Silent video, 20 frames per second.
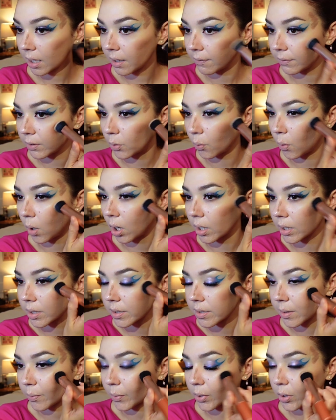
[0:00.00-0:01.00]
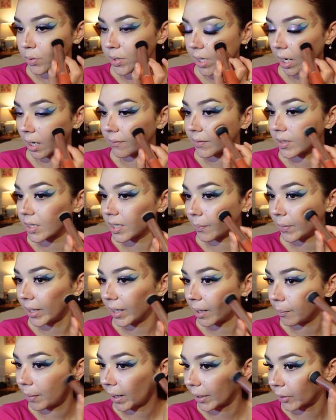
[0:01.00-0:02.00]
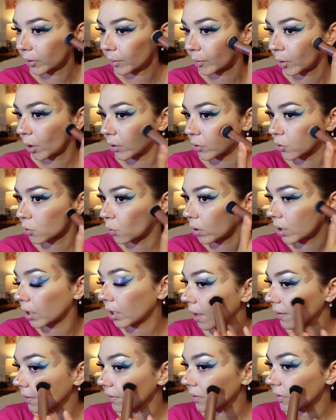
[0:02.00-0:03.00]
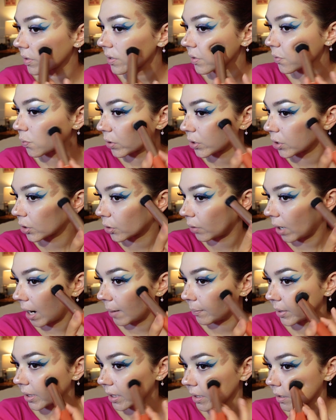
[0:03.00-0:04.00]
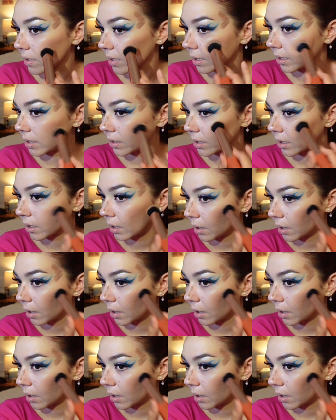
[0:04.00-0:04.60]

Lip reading: If you are someone who's kind of intimidated by cream contour, I think this is one to grab because it